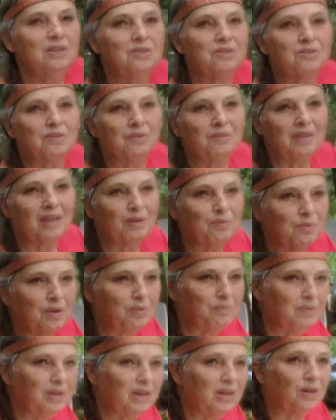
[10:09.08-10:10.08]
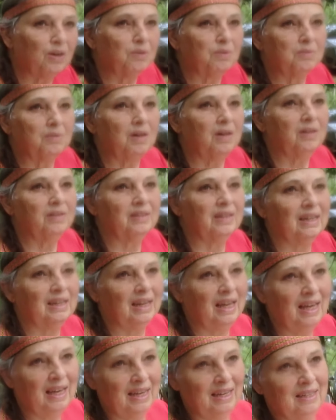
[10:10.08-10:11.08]
so that when we go on the
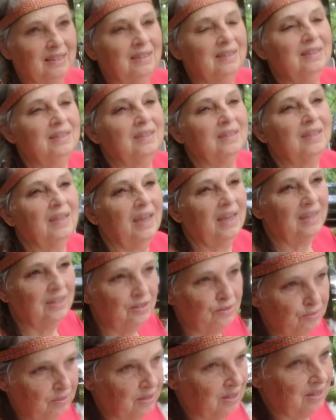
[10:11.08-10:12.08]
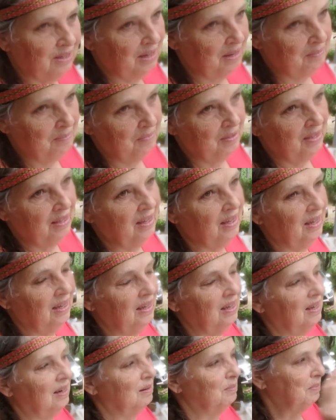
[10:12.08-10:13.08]
land and do the same
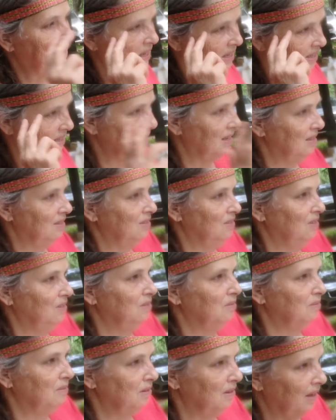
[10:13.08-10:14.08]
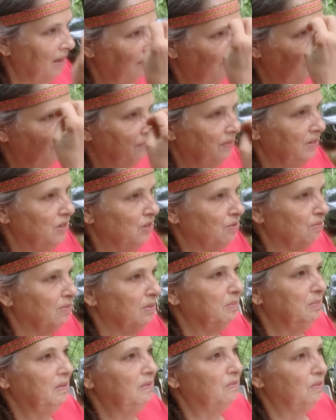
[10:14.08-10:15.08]
thing, it'll make sense to you. You'll have a mm-hmm.
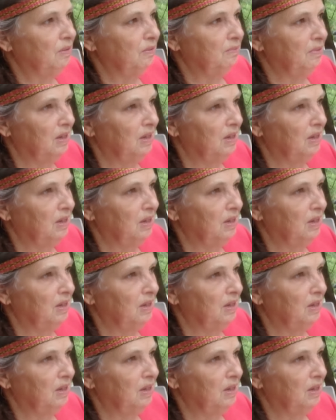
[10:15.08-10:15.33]
visual before